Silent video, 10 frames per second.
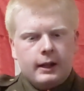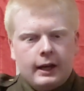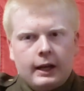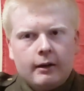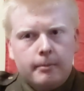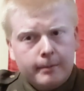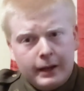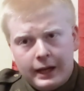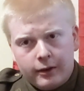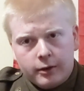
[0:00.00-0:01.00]
I
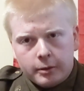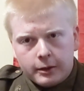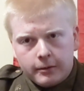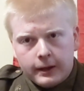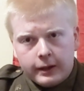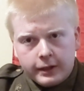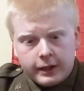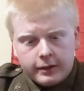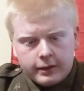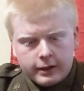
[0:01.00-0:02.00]
don't know where to find the
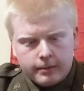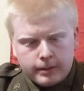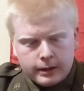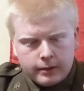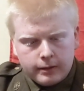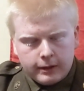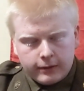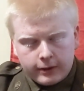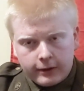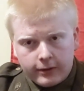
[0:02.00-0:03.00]
date on it, but if
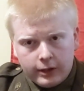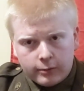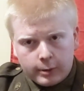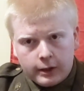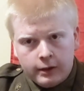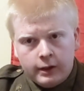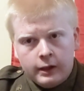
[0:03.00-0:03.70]
there even is one.